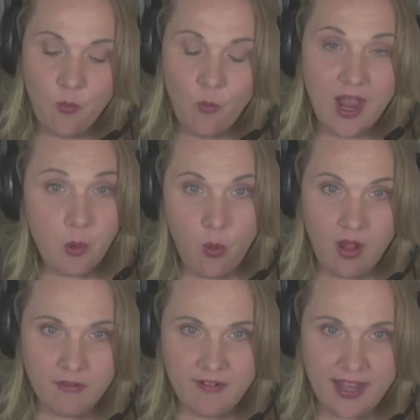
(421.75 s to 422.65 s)
why I'm
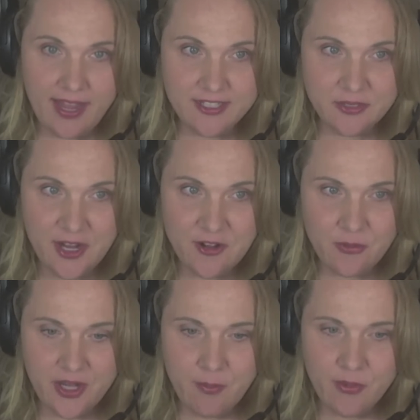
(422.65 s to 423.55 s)
qualified. So
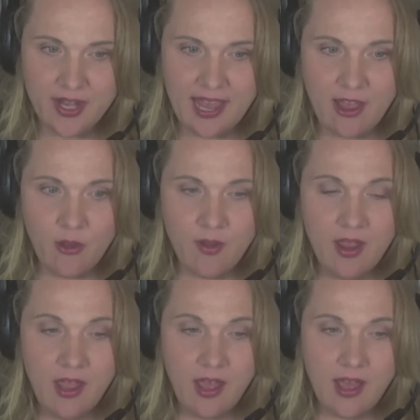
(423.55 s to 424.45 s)
here's where you bring out
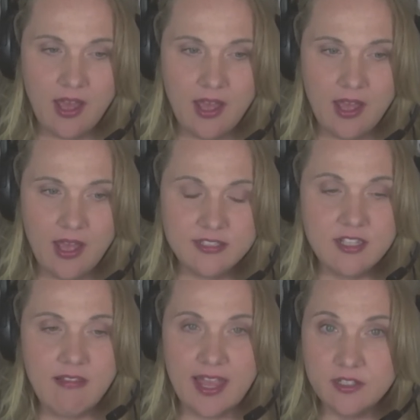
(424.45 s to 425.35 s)
a
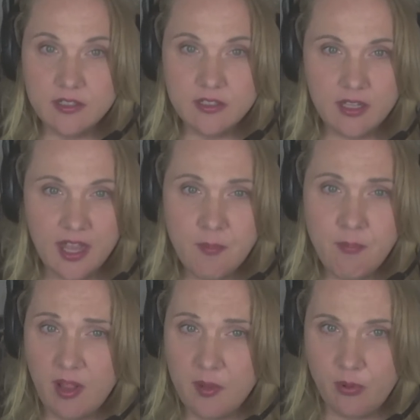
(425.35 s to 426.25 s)
select kind of
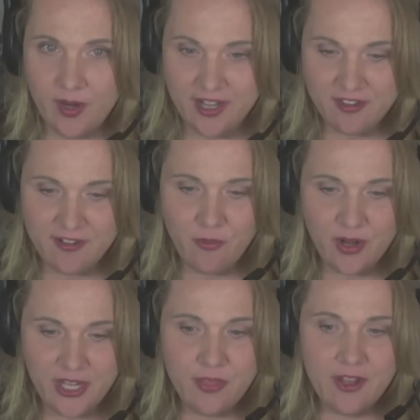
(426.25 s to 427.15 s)
bullet points of
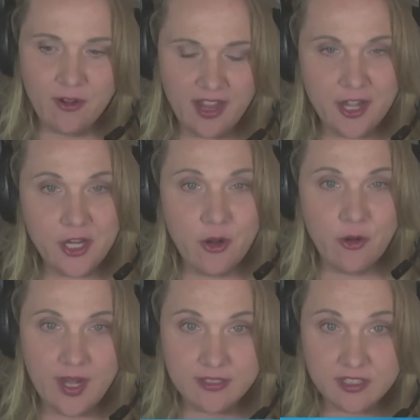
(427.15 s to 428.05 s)
what you think are kind of your
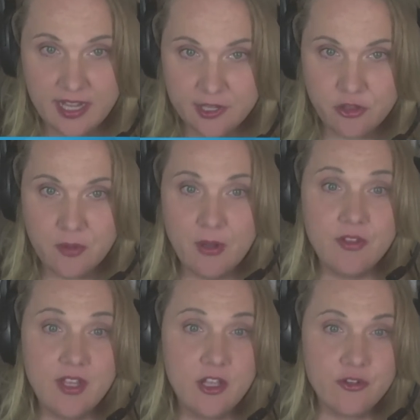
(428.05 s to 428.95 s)
greatest hits, your
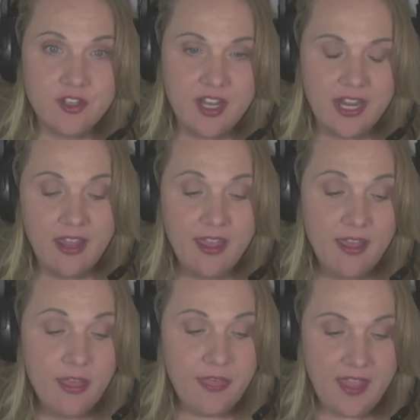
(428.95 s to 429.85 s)
most interesting
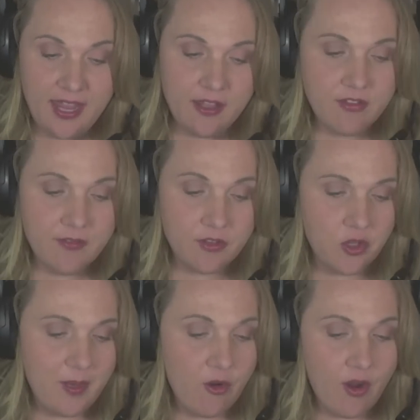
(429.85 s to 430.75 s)
things. And this
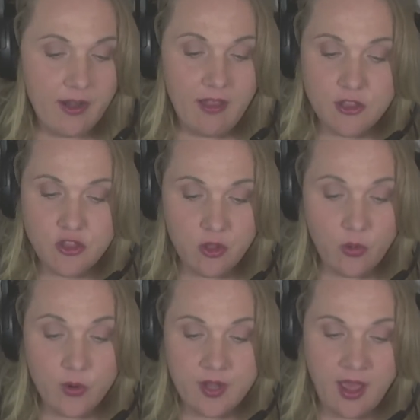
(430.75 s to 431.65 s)
could be
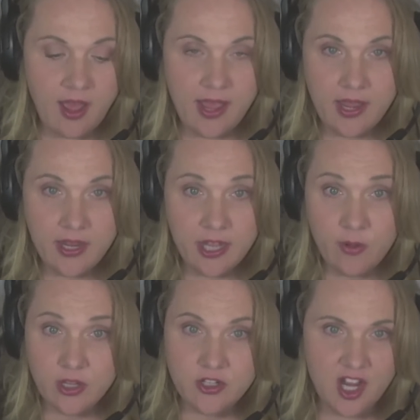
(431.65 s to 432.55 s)
chronological or not.
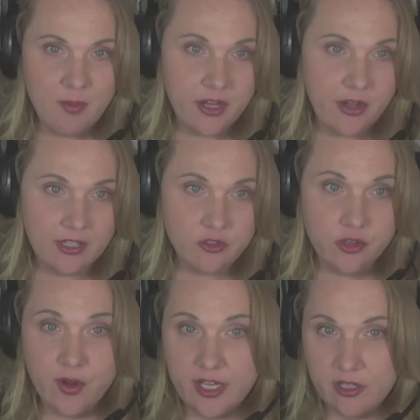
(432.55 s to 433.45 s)
It could talk about your
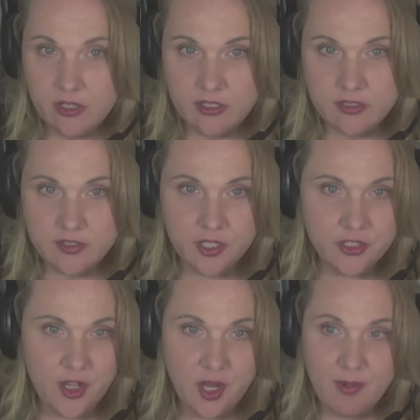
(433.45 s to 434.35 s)
extracurriculars. It could
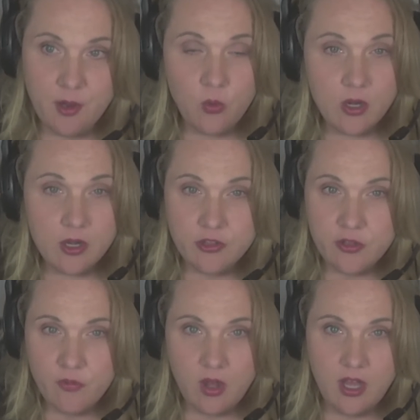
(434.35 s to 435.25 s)
talk about awards
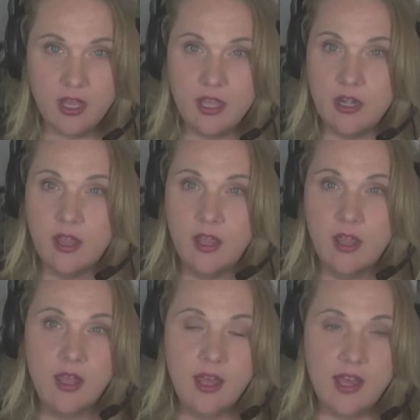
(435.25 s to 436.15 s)
you've won,
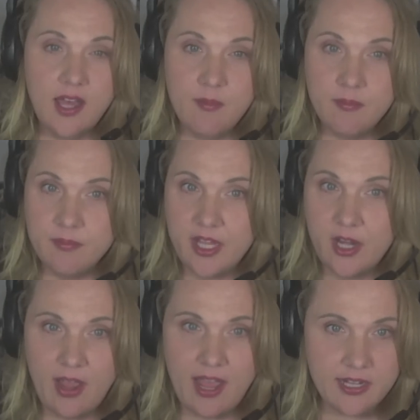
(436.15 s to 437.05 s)

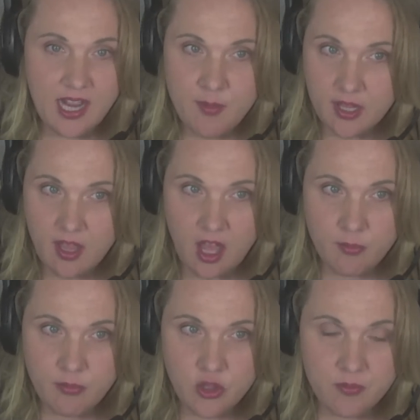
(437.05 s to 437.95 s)
academic
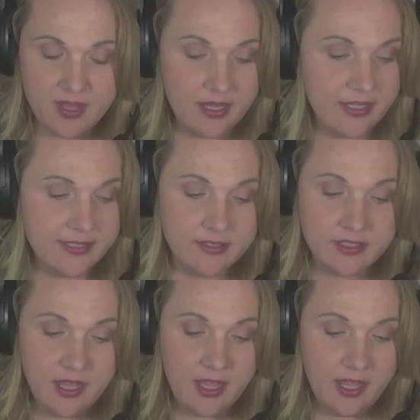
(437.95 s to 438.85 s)

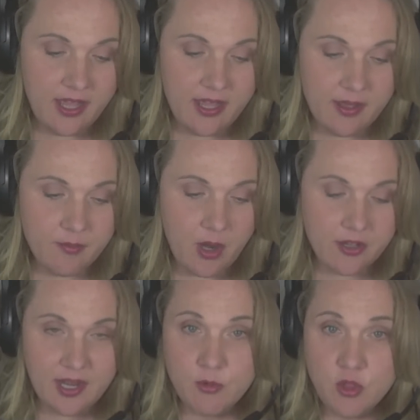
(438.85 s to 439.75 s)
accomplishments,
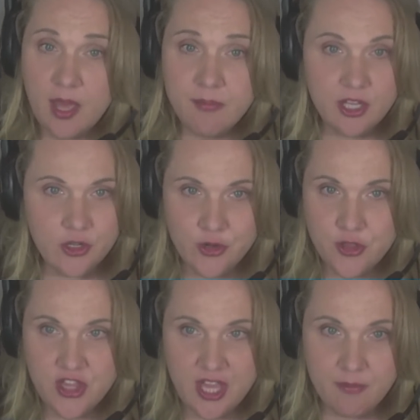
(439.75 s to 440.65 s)
part-time jobs,
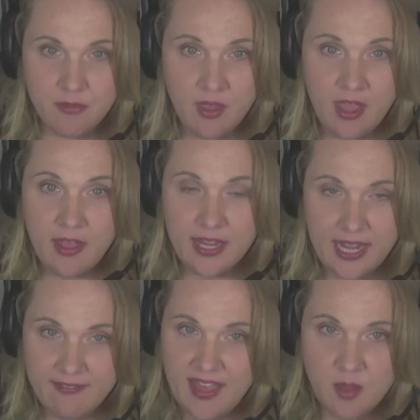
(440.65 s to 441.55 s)
internships.
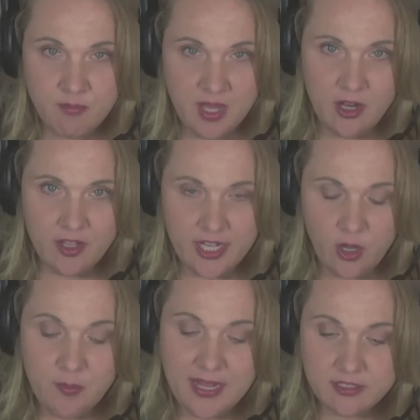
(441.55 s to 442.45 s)
In that middle,
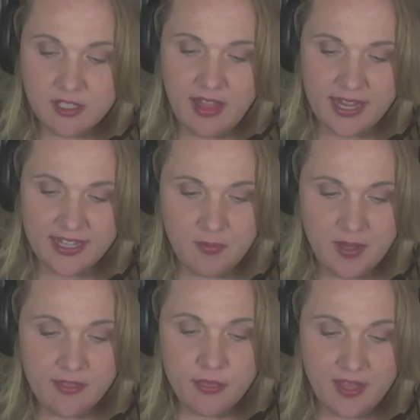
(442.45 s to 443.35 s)
and being select
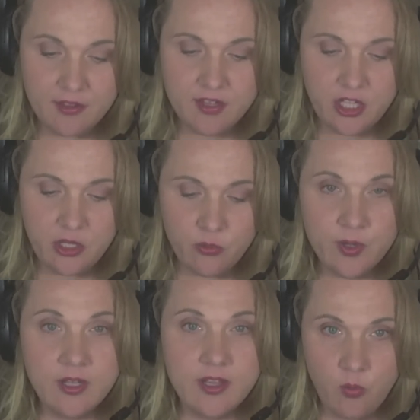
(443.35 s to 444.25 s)
the things that you
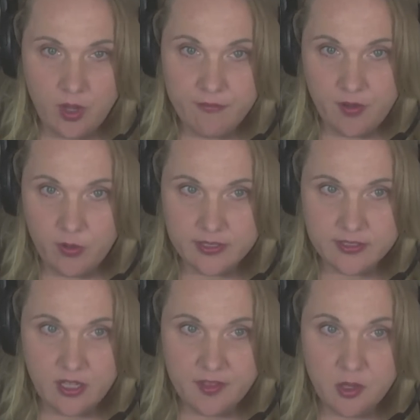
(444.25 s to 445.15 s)
really want to
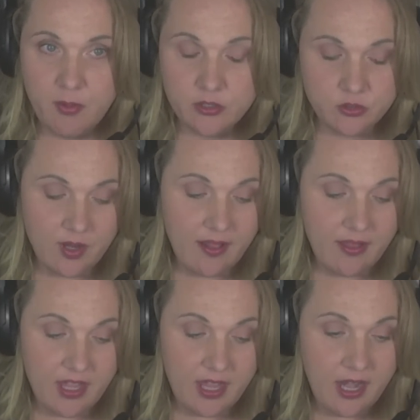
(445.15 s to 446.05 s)
focus on that are most
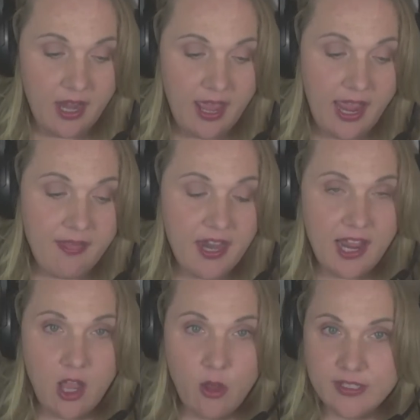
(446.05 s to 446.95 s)
relevant. And then
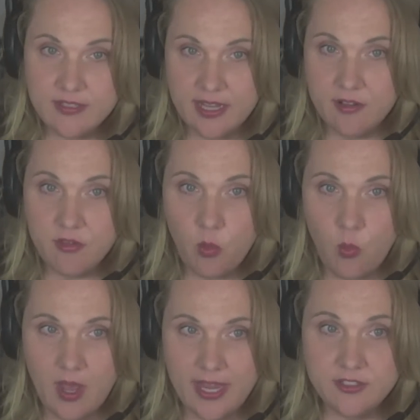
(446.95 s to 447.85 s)
I think it's
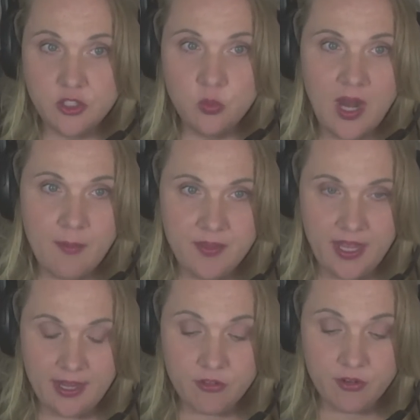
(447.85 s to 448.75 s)
wise to wrap
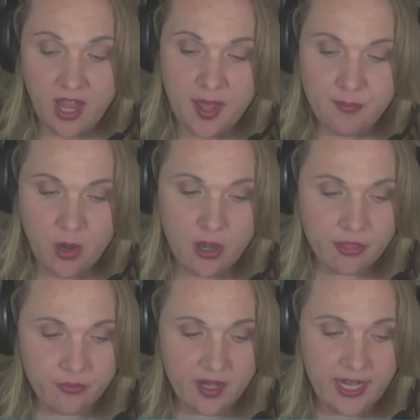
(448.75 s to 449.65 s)
the answer up.
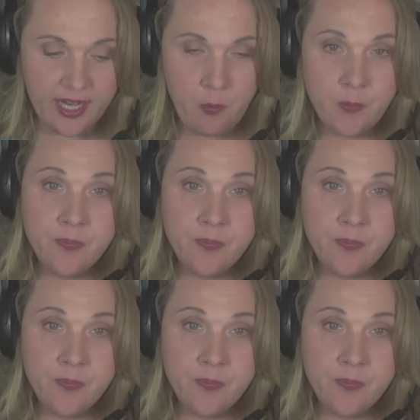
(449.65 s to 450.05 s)
Part 3